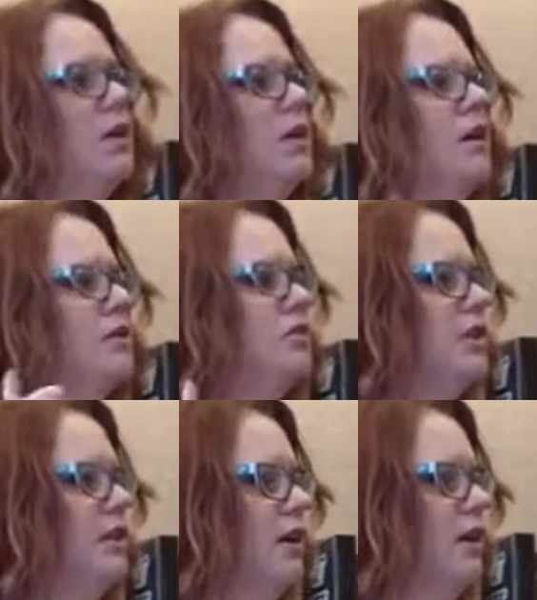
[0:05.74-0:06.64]

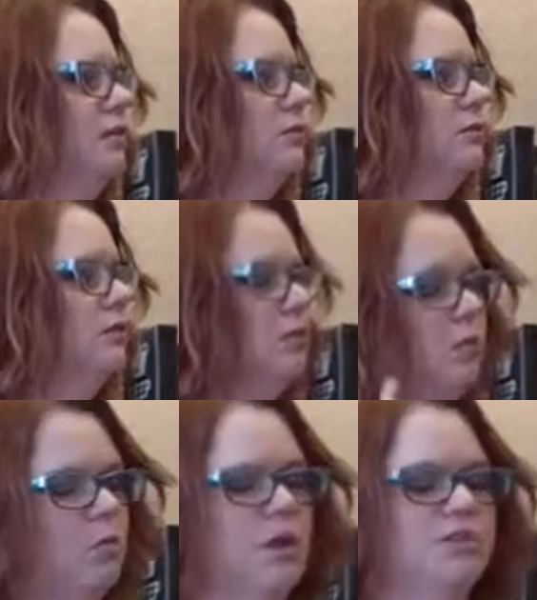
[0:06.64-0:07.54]
Godzilla
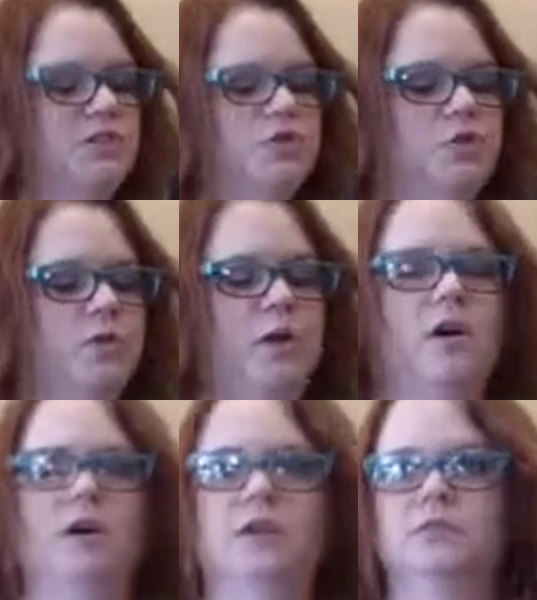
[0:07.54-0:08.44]
walks into a
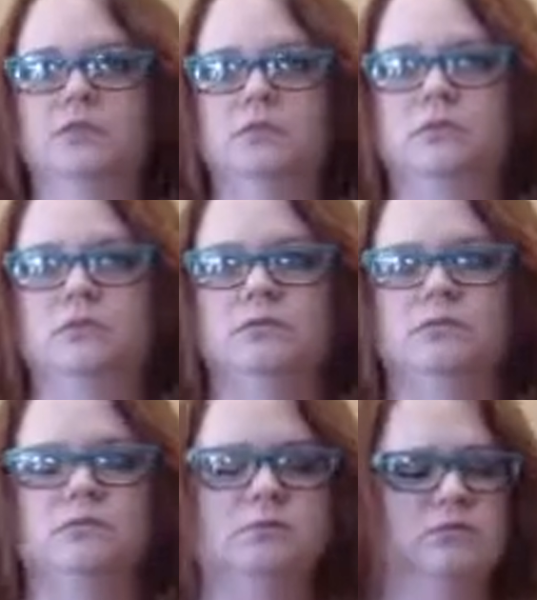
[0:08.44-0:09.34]
bar.
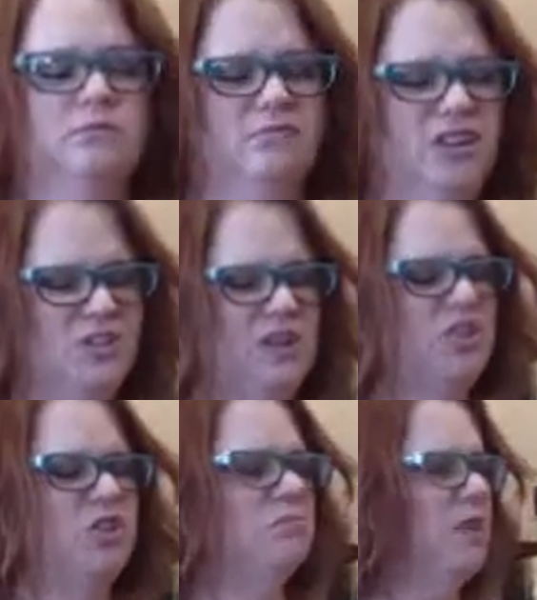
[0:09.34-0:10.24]
He's
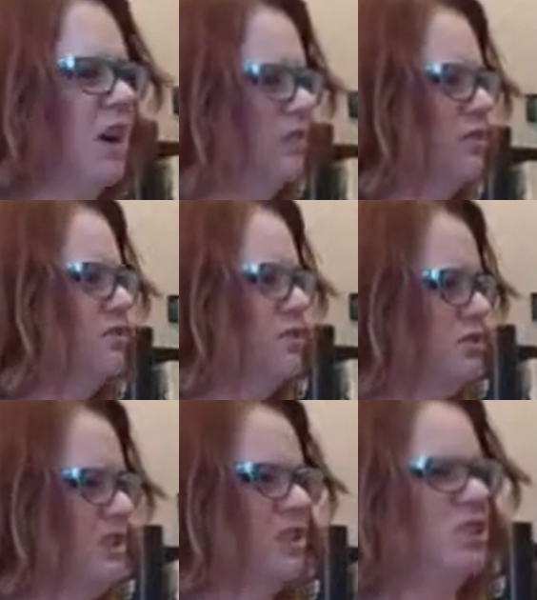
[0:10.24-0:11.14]
much smaller than
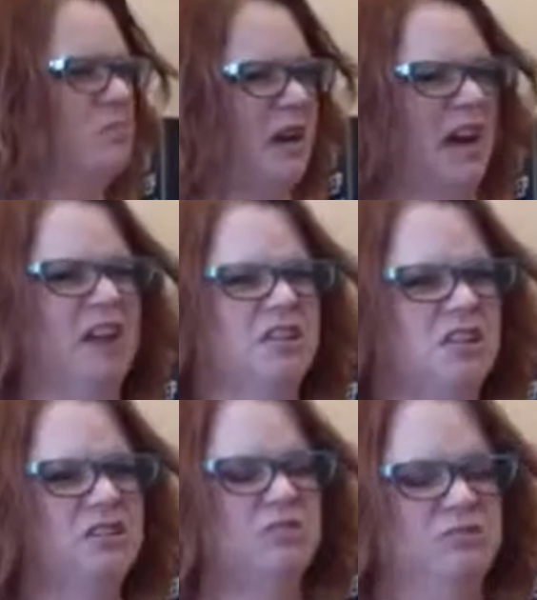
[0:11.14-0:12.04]
you'd
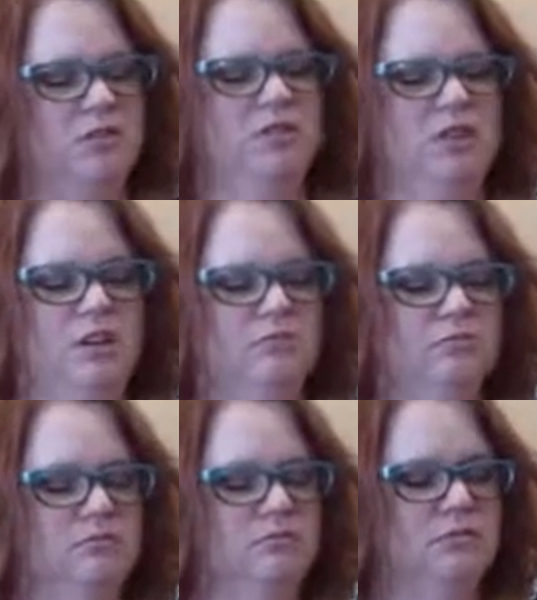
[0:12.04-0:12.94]
expect, really.
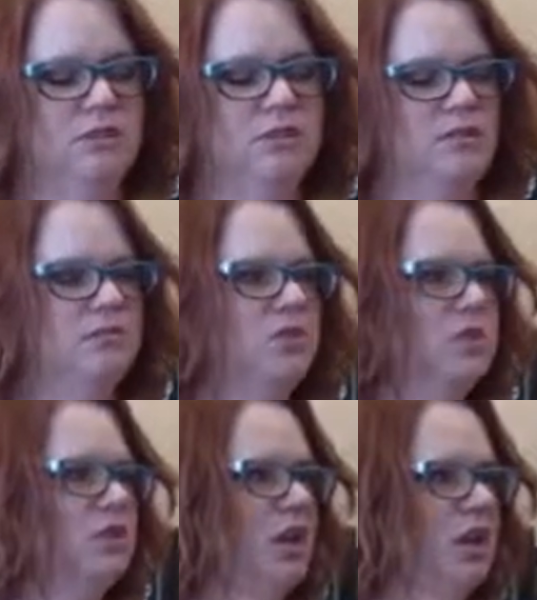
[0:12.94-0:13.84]

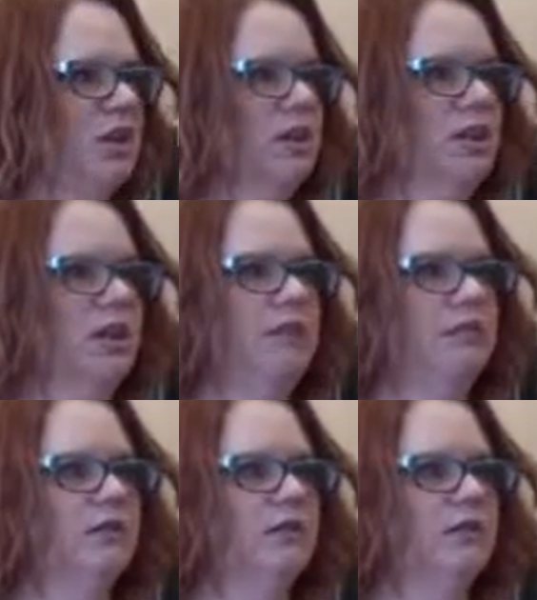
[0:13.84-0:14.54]
Scaly,